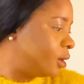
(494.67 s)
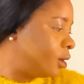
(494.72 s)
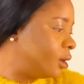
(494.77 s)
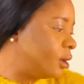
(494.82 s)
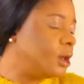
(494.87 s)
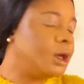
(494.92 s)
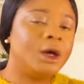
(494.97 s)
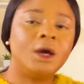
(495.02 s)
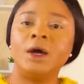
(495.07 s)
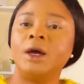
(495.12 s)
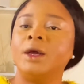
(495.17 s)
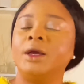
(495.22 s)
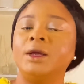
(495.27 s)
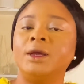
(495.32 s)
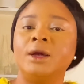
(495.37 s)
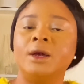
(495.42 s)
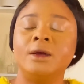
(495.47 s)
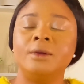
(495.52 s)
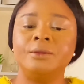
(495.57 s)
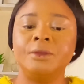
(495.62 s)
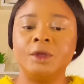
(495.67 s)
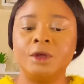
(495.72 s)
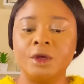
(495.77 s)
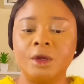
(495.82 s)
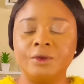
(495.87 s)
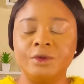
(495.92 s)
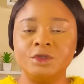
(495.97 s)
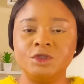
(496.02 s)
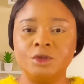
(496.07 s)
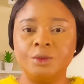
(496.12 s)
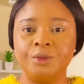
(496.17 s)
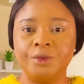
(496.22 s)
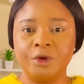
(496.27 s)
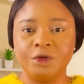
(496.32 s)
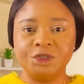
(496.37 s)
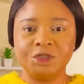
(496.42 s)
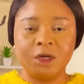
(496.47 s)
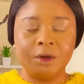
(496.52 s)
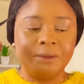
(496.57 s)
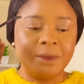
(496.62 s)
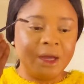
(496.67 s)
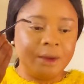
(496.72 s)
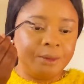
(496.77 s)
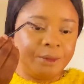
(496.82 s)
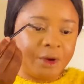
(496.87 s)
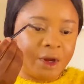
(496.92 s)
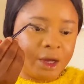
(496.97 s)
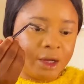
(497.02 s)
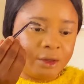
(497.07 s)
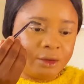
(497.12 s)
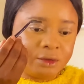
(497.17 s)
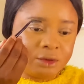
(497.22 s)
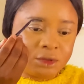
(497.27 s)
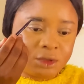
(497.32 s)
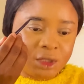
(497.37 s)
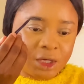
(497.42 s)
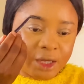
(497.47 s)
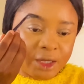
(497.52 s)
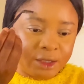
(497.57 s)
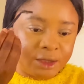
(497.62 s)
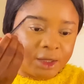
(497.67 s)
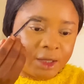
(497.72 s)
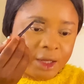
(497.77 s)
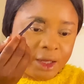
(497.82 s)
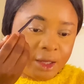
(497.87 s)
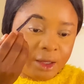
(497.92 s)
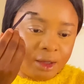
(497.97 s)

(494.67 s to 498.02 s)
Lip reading: I am going to brush up my brows like that.